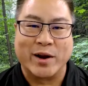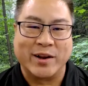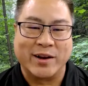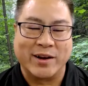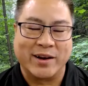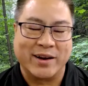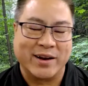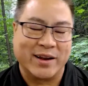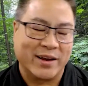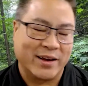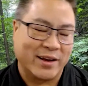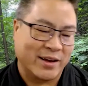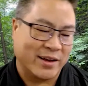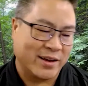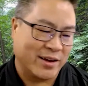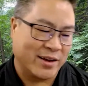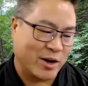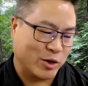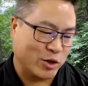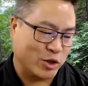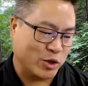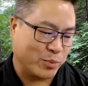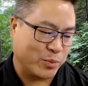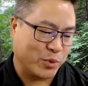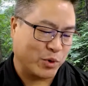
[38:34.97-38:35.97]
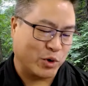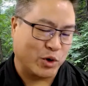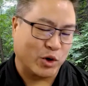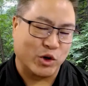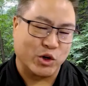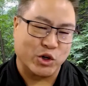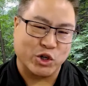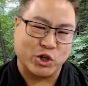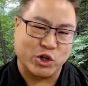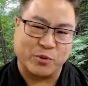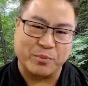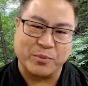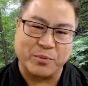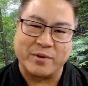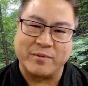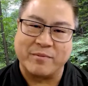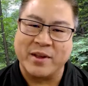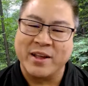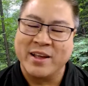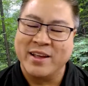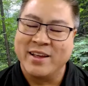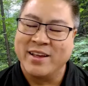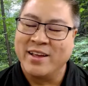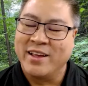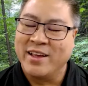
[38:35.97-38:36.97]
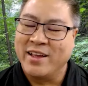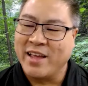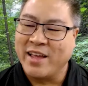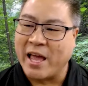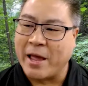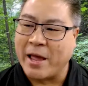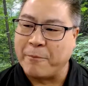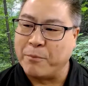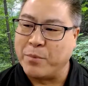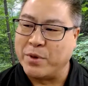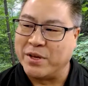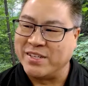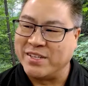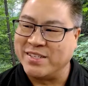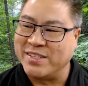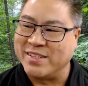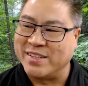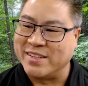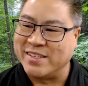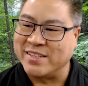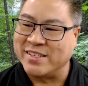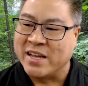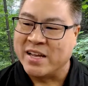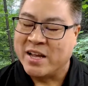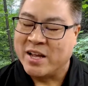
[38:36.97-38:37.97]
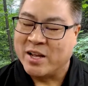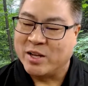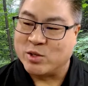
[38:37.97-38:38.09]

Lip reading: in entrepreneurship and business.